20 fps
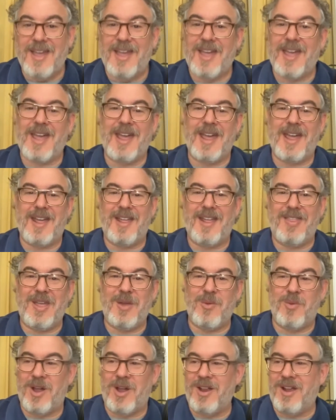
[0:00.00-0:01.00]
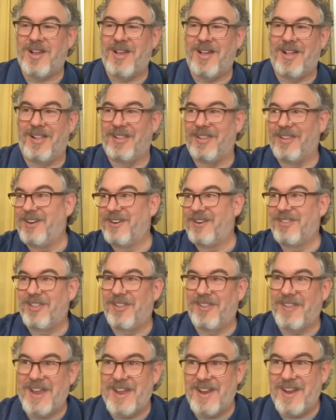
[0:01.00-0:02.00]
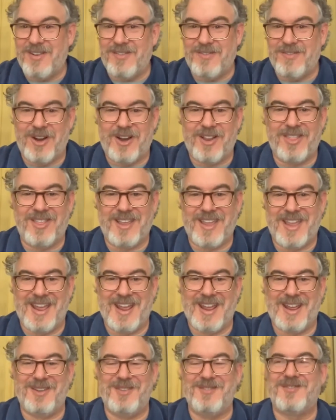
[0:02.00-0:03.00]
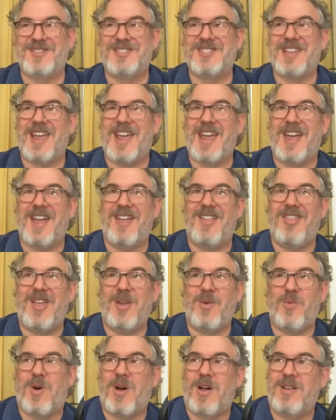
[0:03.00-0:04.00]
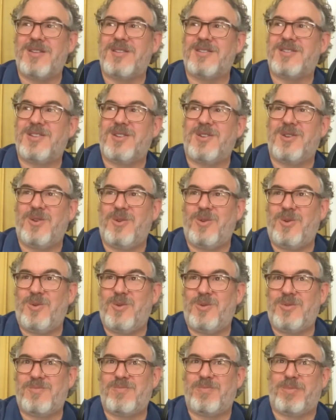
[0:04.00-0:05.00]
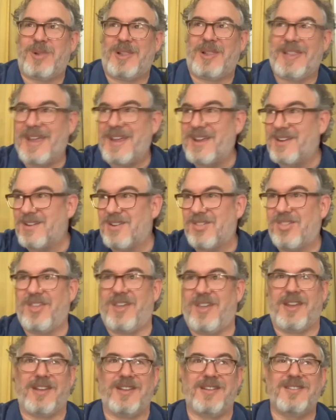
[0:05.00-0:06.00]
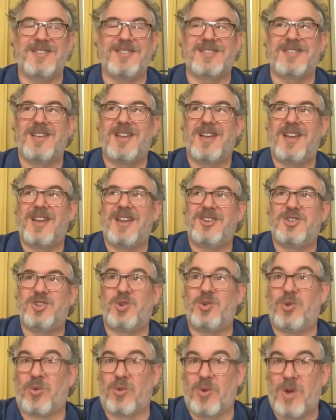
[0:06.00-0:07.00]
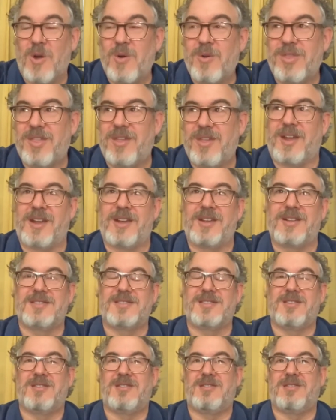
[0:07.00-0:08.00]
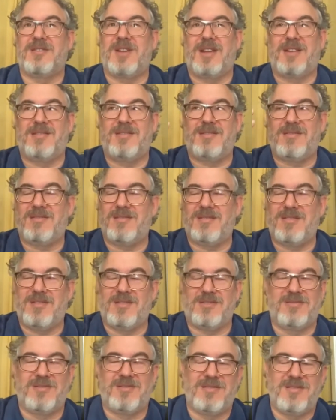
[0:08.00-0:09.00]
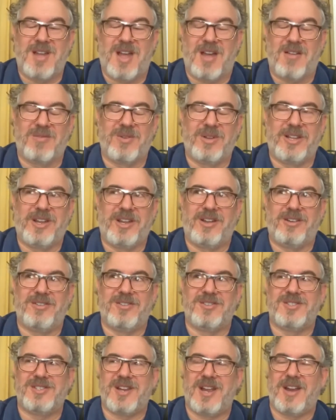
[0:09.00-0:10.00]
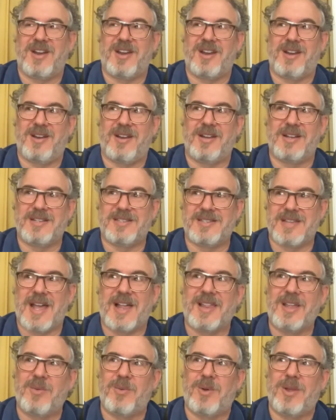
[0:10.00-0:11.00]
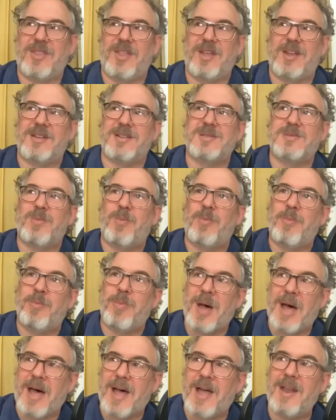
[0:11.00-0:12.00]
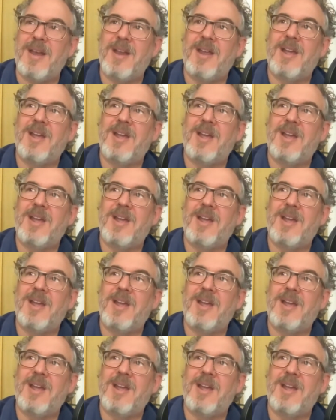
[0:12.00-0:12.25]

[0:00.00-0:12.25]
And they want to clear the land in front of the caves, and they want to plant things, to grow things, and you're not really understanding exactly what that is, but